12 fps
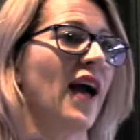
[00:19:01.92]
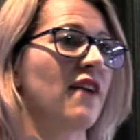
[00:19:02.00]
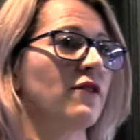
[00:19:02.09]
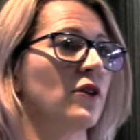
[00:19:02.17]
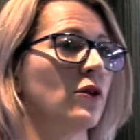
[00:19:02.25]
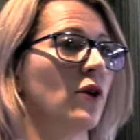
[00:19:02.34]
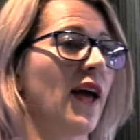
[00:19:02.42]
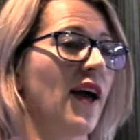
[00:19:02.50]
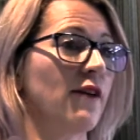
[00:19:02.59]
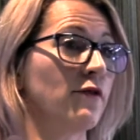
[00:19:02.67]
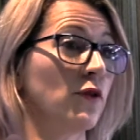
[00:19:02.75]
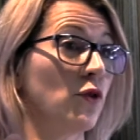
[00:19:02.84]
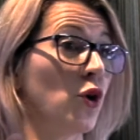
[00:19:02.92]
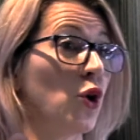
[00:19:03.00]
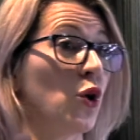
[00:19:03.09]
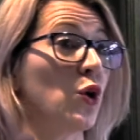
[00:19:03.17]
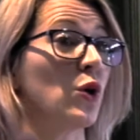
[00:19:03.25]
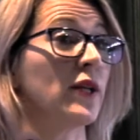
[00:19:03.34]
have an
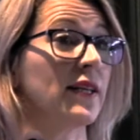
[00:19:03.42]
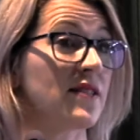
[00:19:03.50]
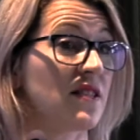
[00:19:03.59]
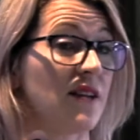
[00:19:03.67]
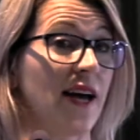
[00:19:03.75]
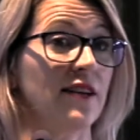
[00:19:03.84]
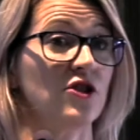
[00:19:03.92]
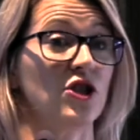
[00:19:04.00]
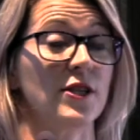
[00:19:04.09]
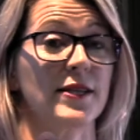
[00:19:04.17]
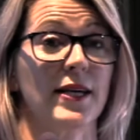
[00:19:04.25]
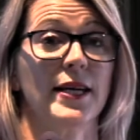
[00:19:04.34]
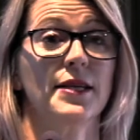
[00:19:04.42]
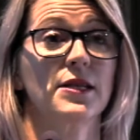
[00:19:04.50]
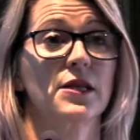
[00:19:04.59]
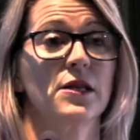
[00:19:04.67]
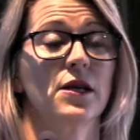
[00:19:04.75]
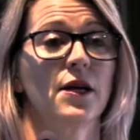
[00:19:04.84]
early stage
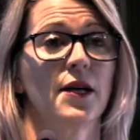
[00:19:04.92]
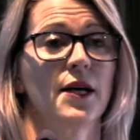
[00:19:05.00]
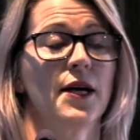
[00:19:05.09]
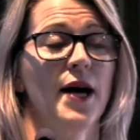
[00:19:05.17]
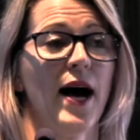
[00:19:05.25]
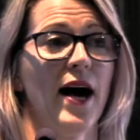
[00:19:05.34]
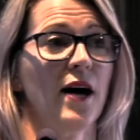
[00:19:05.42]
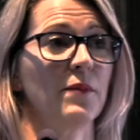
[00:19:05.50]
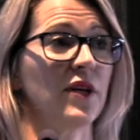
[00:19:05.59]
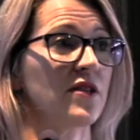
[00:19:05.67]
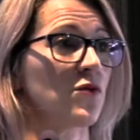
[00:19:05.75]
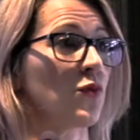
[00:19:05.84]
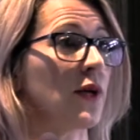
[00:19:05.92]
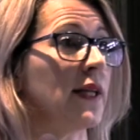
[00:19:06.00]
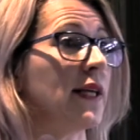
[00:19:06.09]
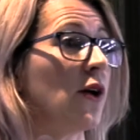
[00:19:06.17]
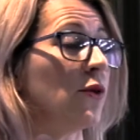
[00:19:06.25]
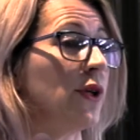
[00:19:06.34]
disease. It's
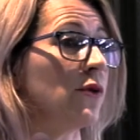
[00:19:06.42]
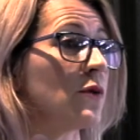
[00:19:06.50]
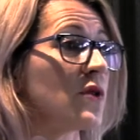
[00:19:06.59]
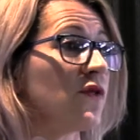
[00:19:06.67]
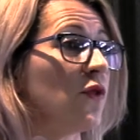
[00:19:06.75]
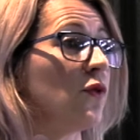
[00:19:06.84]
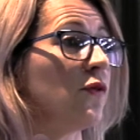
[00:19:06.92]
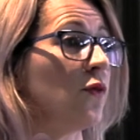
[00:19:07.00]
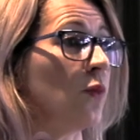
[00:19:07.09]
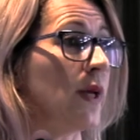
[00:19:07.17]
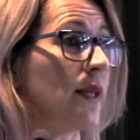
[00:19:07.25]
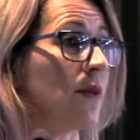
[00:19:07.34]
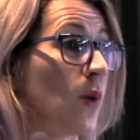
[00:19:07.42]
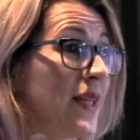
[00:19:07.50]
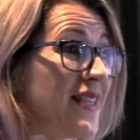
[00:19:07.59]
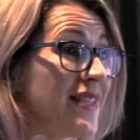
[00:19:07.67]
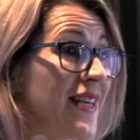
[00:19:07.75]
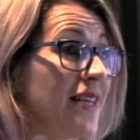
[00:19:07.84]
really only useful for
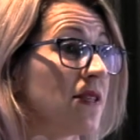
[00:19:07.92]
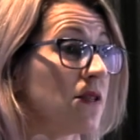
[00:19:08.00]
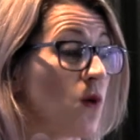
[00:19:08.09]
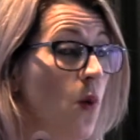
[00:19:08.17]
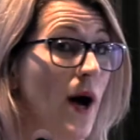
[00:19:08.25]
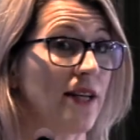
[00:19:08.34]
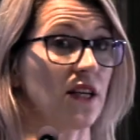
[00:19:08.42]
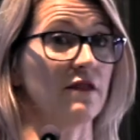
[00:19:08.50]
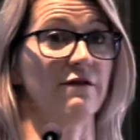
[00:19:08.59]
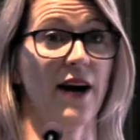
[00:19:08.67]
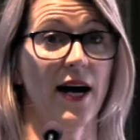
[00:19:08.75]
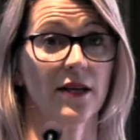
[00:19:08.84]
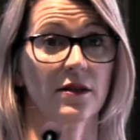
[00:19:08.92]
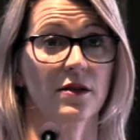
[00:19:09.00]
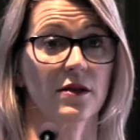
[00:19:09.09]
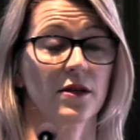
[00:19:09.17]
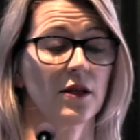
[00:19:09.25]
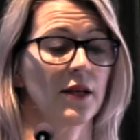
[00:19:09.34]
when disease is quite
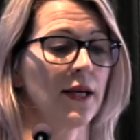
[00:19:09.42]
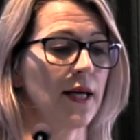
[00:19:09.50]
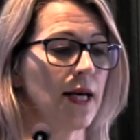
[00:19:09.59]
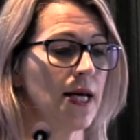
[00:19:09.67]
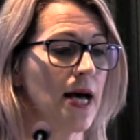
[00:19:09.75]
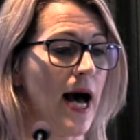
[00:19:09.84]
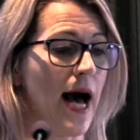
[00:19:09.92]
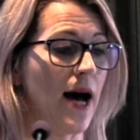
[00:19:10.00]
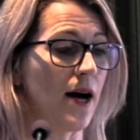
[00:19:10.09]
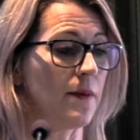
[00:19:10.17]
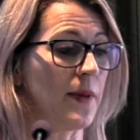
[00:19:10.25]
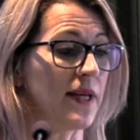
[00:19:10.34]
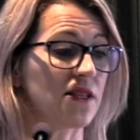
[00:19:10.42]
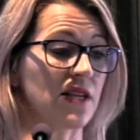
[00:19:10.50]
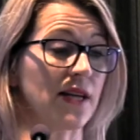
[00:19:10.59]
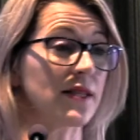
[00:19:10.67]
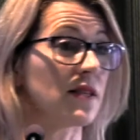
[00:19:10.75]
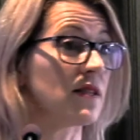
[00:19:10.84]
advanced. It
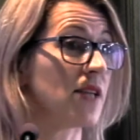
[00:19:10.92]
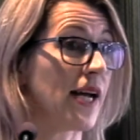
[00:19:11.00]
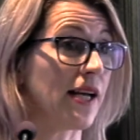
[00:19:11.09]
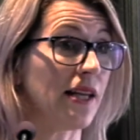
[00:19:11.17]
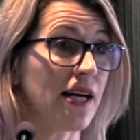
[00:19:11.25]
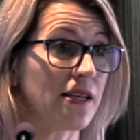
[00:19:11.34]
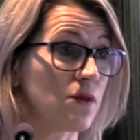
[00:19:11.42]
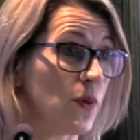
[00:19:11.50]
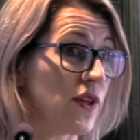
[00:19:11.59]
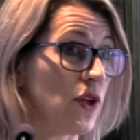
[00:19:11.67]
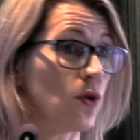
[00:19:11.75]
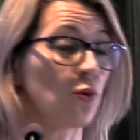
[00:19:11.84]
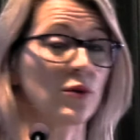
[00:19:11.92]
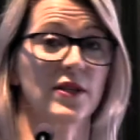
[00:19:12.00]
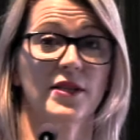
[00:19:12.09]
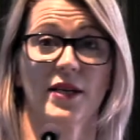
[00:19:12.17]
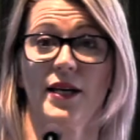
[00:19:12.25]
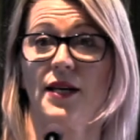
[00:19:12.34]
doesn't tell us whether your
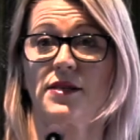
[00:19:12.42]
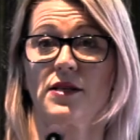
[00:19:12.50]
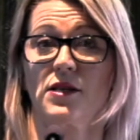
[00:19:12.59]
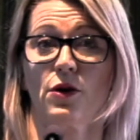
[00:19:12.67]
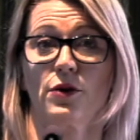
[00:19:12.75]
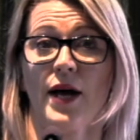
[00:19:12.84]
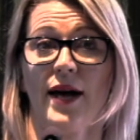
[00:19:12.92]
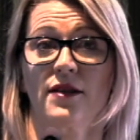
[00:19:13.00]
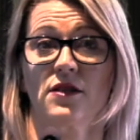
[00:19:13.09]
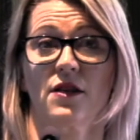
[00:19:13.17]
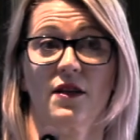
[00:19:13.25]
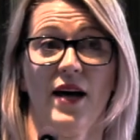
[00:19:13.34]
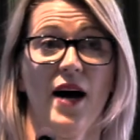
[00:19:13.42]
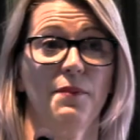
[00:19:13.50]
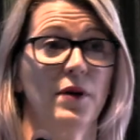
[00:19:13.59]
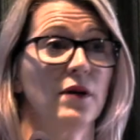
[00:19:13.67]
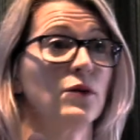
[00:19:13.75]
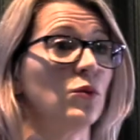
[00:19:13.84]
disease is located in the
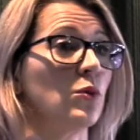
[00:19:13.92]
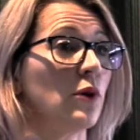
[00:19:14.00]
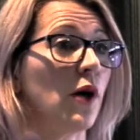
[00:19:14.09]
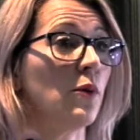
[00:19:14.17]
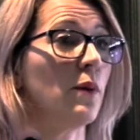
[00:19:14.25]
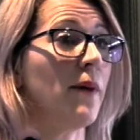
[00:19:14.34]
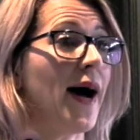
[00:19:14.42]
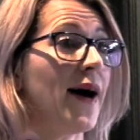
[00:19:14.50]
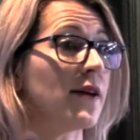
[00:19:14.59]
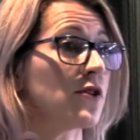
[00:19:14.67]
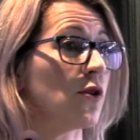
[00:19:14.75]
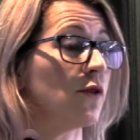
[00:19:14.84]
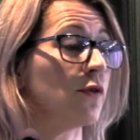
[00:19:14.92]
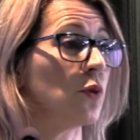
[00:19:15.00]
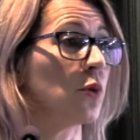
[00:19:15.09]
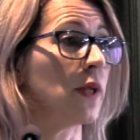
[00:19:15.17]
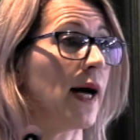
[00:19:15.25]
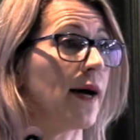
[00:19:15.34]
upper or lower part of
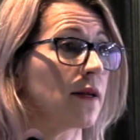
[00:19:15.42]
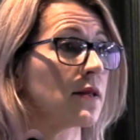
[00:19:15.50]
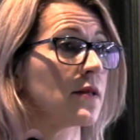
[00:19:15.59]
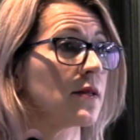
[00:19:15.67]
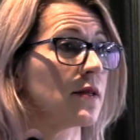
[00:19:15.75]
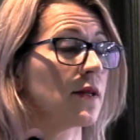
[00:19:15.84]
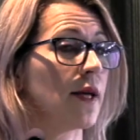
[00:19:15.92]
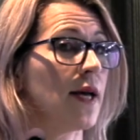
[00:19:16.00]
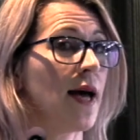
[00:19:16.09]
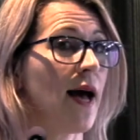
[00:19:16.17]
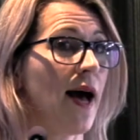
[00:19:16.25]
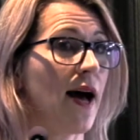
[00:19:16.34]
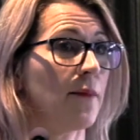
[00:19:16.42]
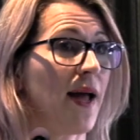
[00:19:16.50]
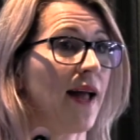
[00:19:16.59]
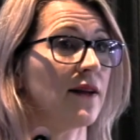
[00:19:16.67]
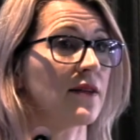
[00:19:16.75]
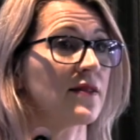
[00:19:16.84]
your lungs.
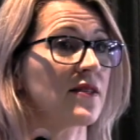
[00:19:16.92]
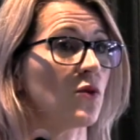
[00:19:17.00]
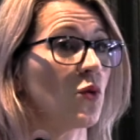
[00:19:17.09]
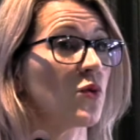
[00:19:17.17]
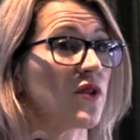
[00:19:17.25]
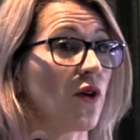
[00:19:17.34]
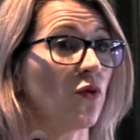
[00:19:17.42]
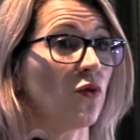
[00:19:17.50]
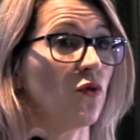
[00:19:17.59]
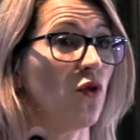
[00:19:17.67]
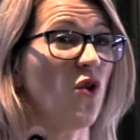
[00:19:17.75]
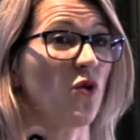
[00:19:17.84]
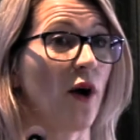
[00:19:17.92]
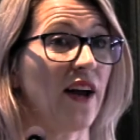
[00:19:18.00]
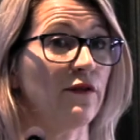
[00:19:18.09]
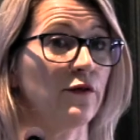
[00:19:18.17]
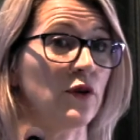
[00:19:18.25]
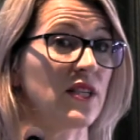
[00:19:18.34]
And it's also not
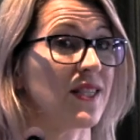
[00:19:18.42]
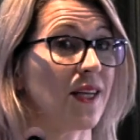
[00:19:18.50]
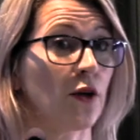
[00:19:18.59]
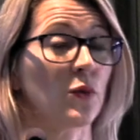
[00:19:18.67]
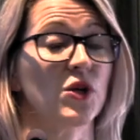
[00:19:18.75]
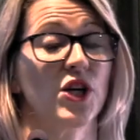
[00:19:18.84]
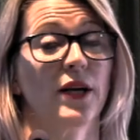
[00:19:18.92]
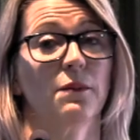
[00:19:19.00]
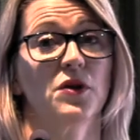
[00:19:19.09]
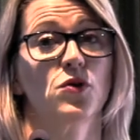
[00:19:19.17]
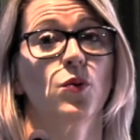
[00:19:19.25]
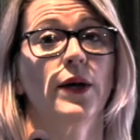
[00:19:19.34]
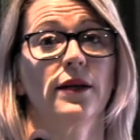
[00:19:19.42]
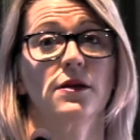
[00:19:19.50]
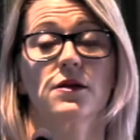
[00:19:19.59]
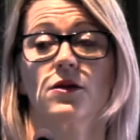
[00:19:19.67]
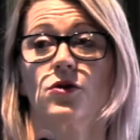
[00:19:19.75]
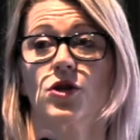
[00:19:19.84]
great for distinguishing between
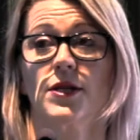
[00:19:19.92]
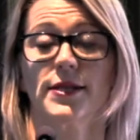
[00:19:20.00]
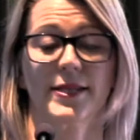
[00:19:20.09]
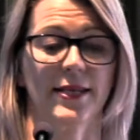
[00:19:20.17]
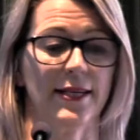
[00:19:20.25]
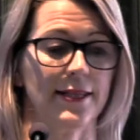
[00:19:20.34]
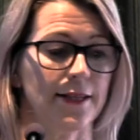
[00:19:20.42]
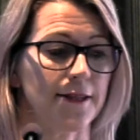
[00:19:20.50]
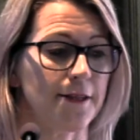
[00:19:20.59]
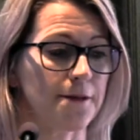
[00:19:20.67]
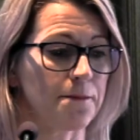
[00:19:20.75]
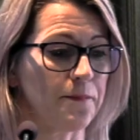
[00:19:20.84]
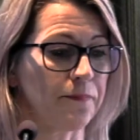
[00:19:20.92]
certain diseases.